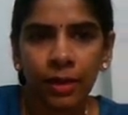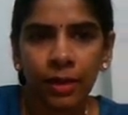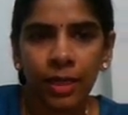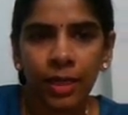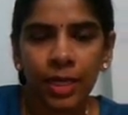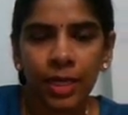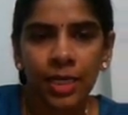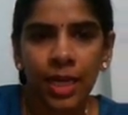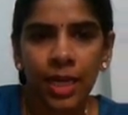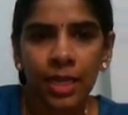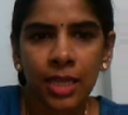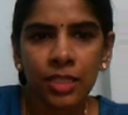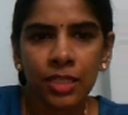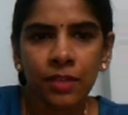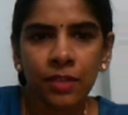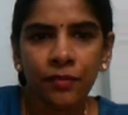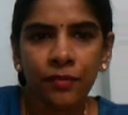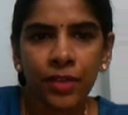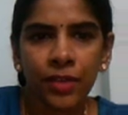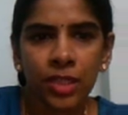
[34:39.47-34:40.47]
It has
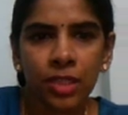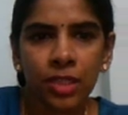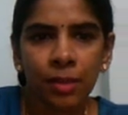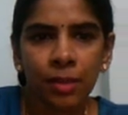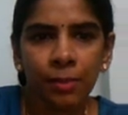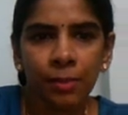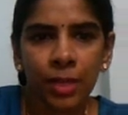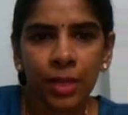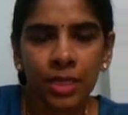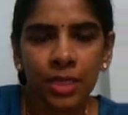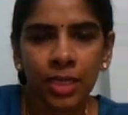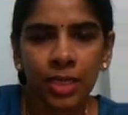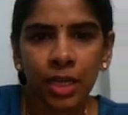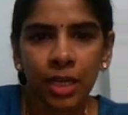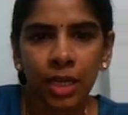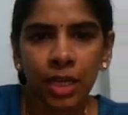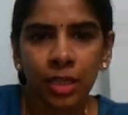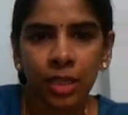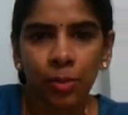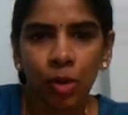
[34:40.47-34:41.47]
fixed melting
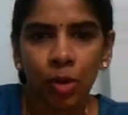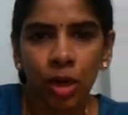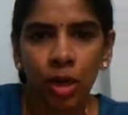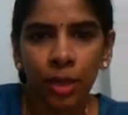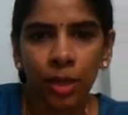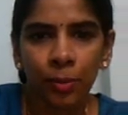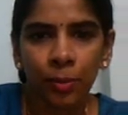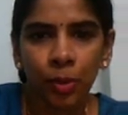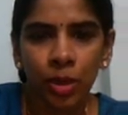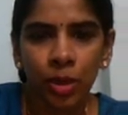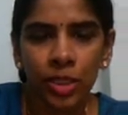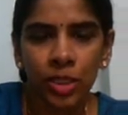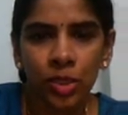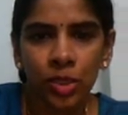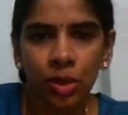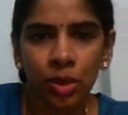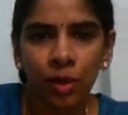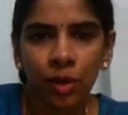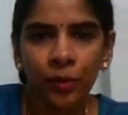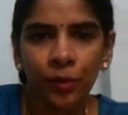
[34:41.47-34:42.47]
and the boiling
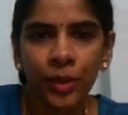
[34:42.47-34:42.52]
points